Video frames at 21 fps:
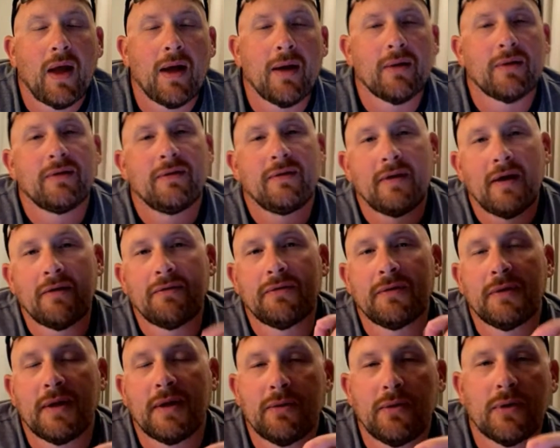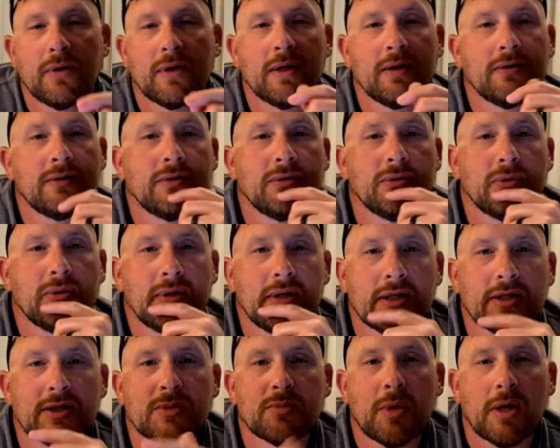I'll definitely look into
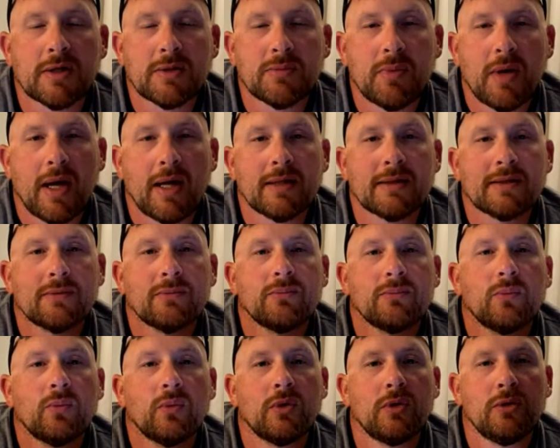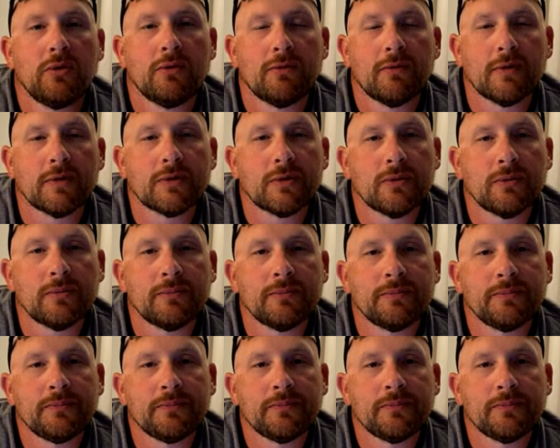the Express Pass with Universal